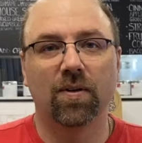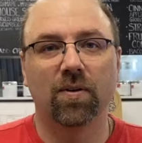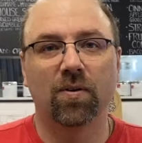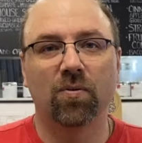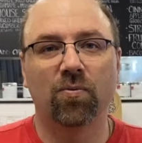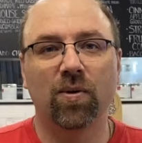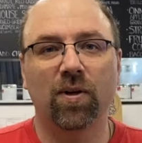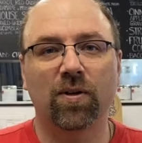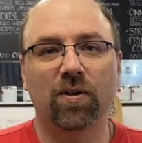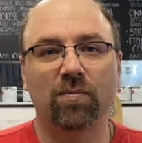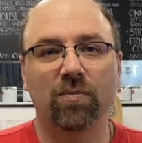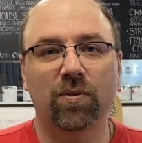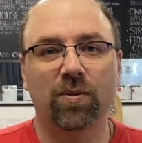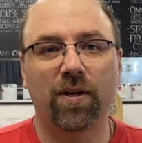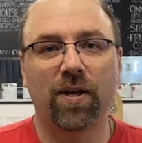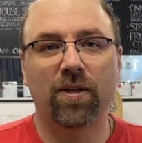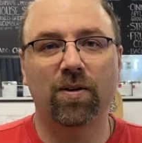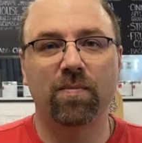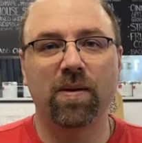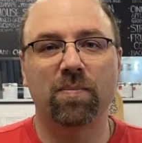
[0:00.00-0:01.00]
Welcome to
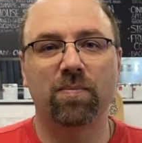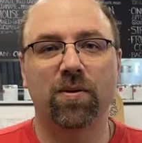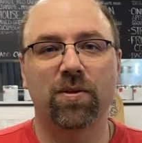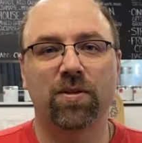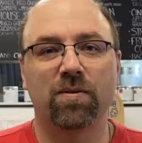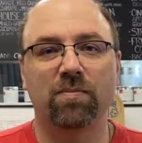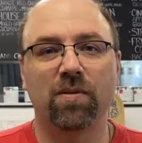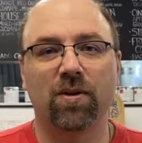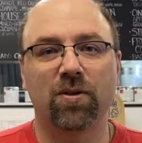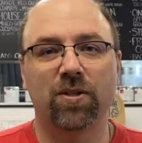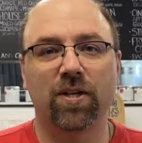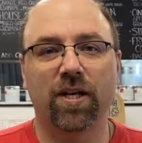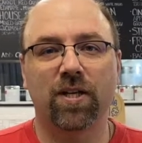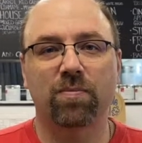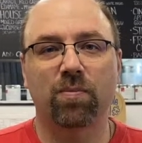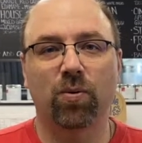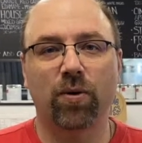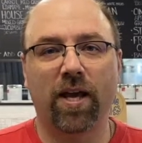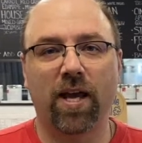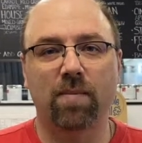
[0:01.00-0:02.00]
another Meeples and Milkshakes
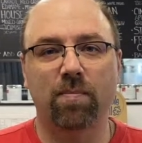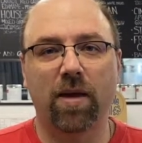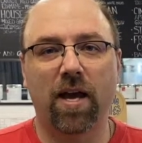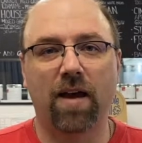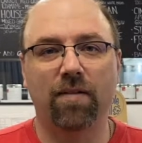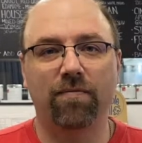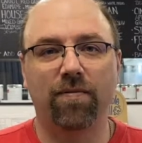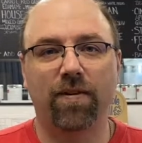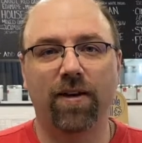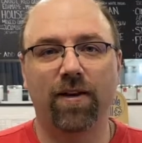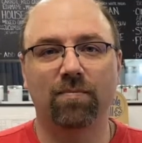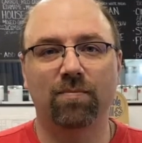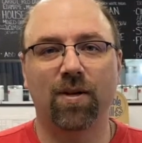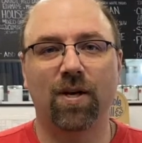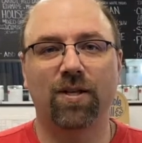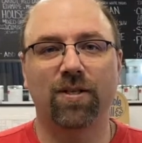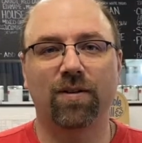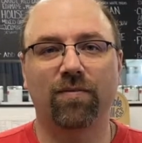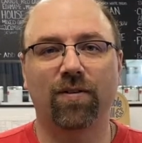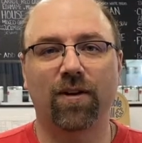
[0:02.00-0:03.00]
Board Game Cafe
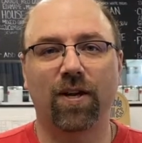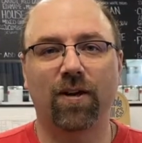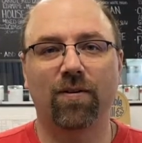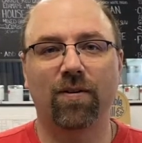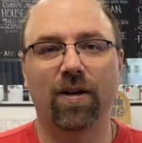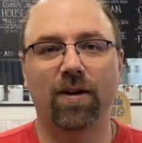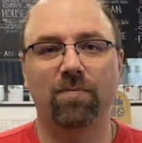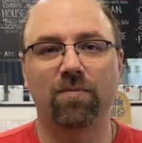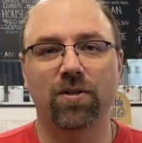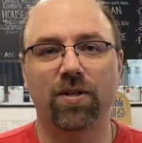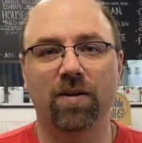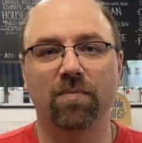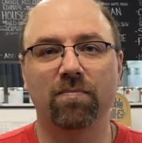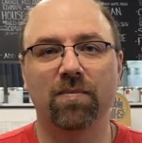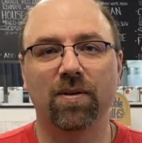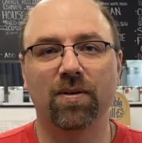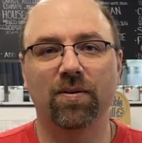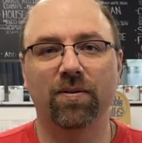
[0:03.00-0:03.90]
unboxing video. I'm Jim.